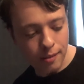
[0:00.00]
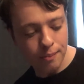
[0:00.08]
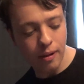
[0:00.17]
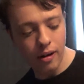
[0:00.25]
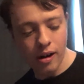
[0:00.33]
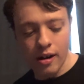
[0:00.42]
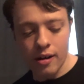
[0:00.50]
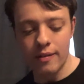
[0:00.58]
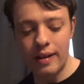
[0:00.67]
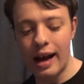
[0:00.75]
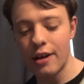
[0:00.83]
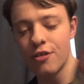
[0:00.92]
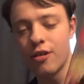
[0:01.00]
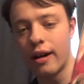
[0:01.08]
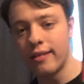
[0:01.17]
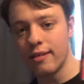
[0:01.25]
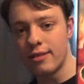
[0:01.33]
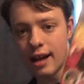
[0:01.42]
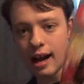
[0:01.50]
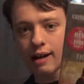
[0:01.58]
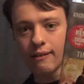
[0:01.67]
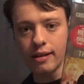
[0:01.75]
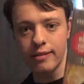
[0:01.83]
But the Androids of Tara,